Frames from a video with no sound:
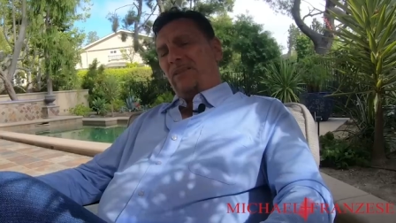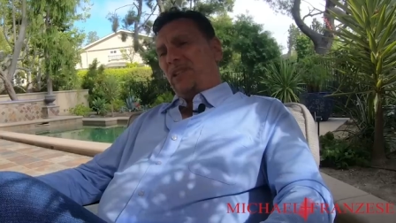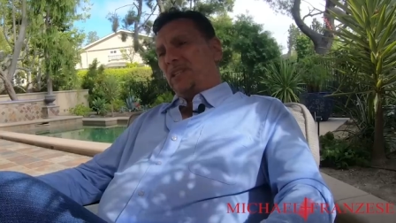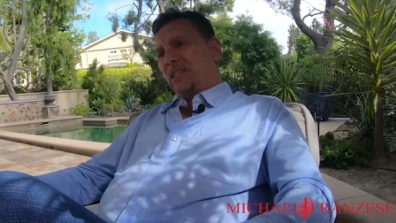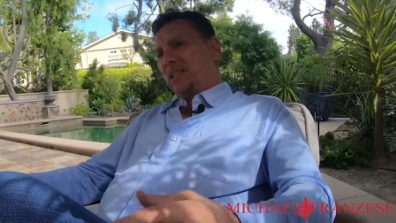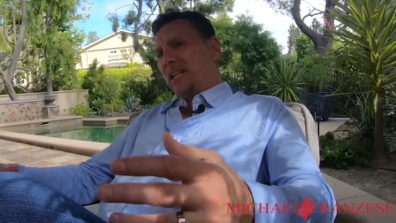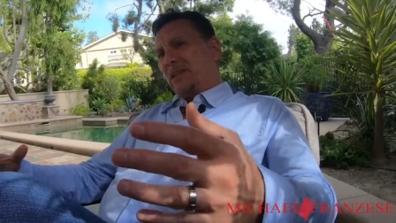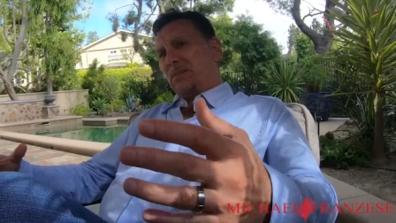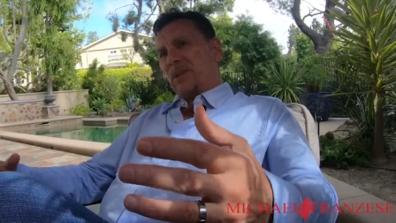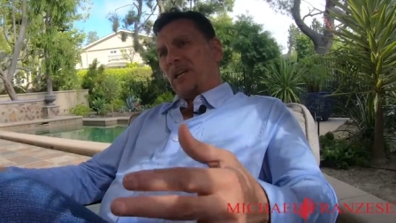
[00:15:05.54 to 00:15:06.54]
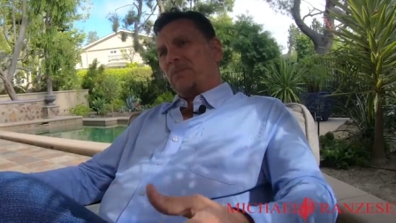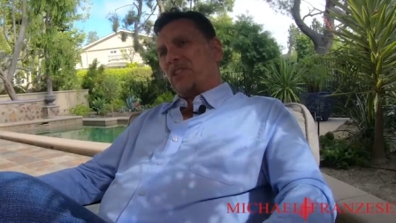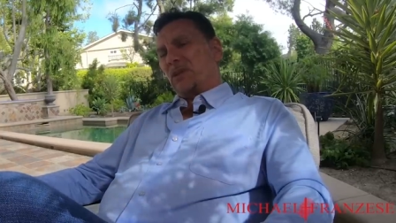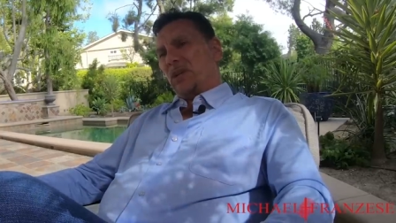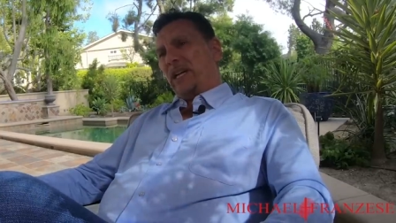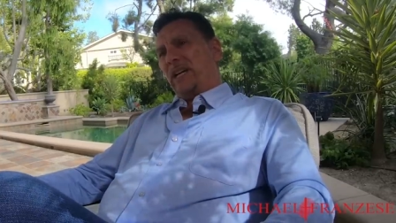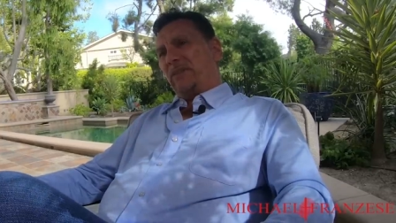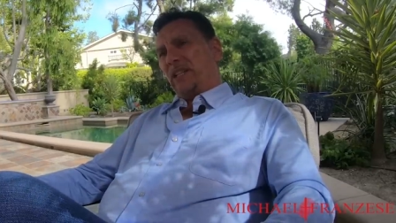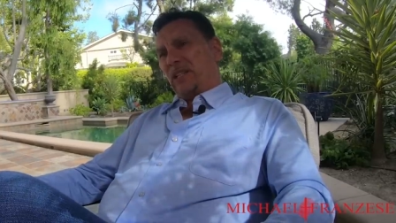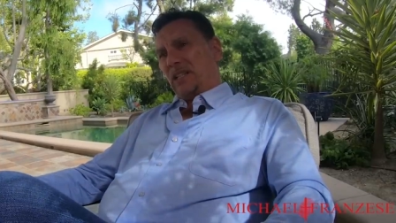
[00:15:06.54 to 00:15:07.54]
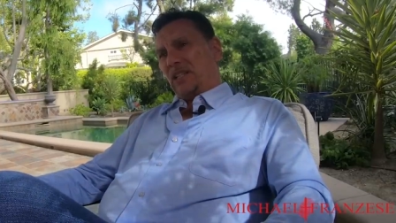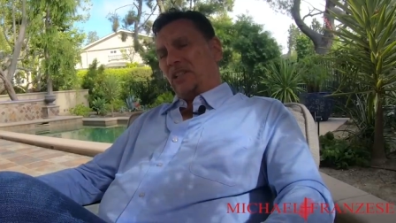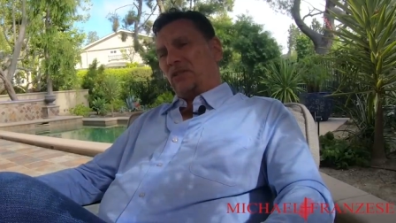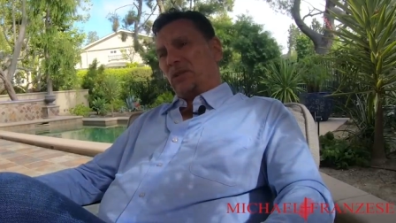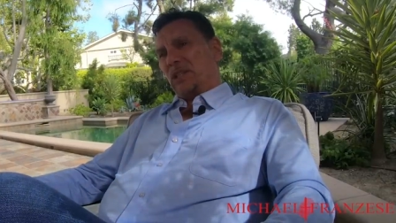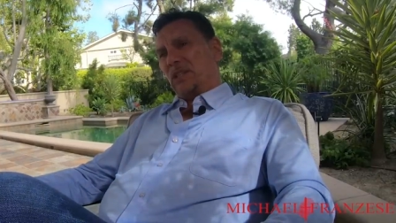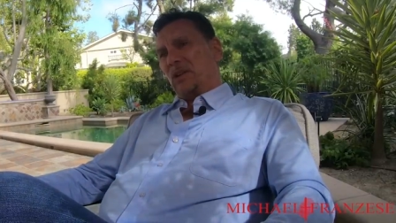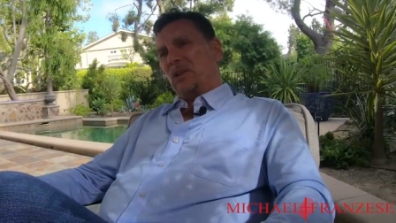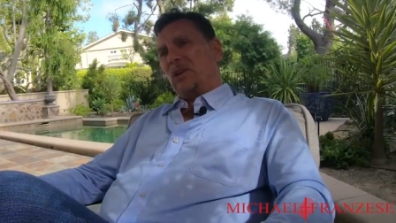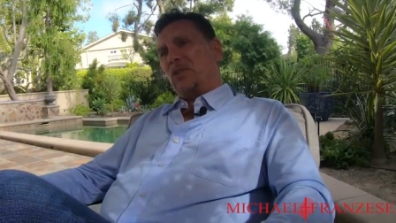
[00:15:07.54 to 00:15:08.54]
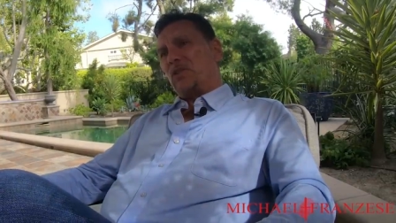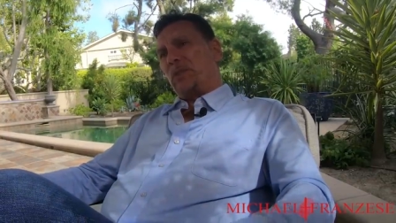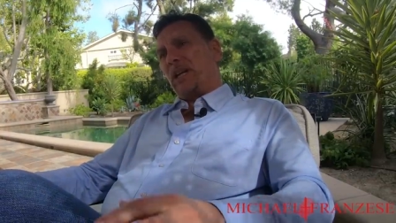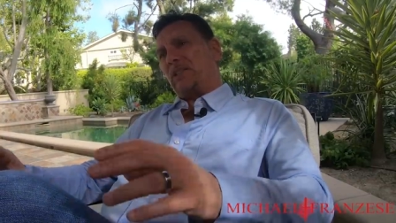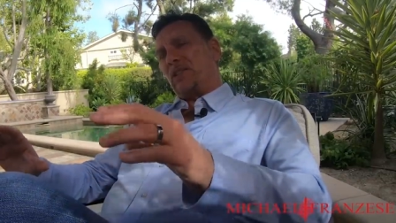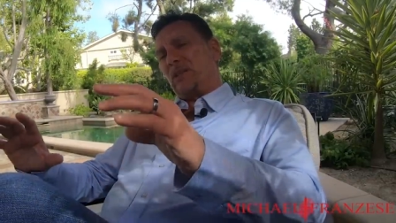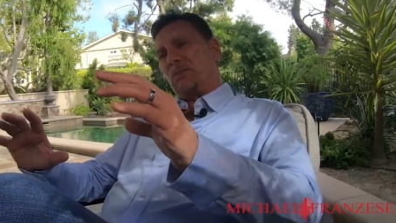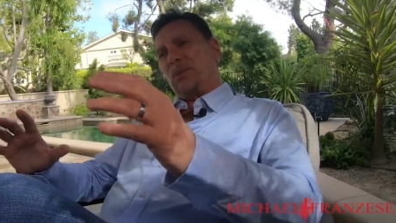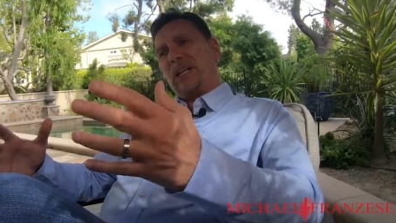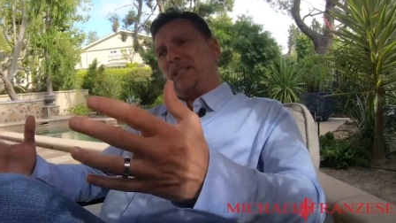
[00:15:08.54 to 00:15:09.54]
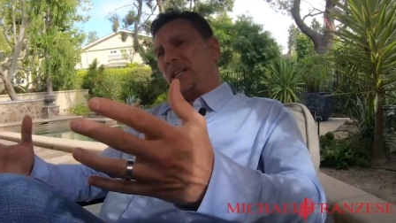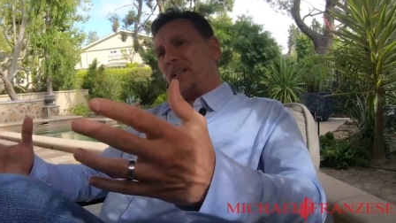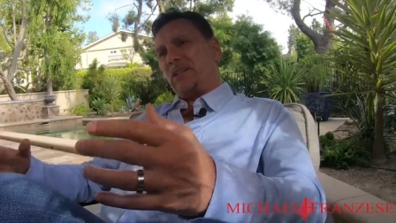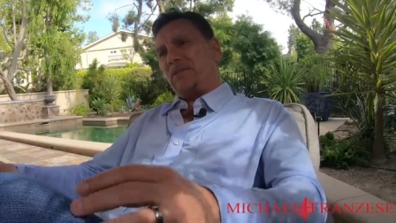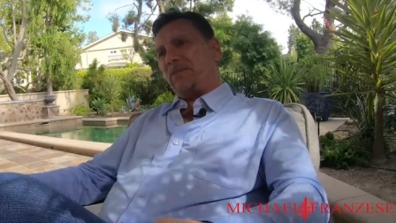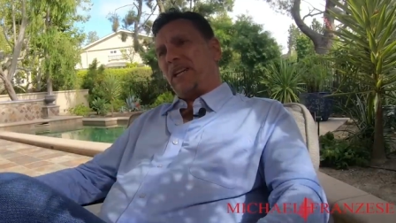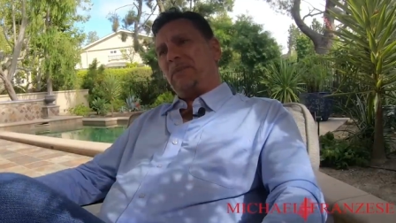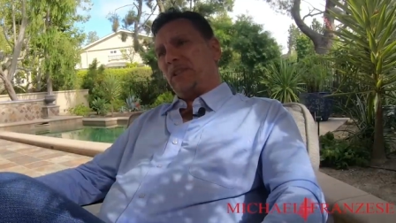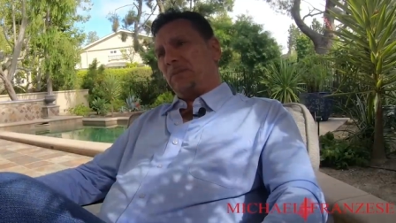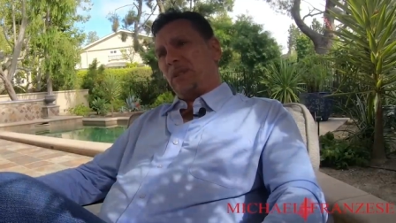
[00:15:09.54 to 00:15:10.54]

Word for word: think that a lot of the problems that we're having in our country all goes back to the breakdown of the family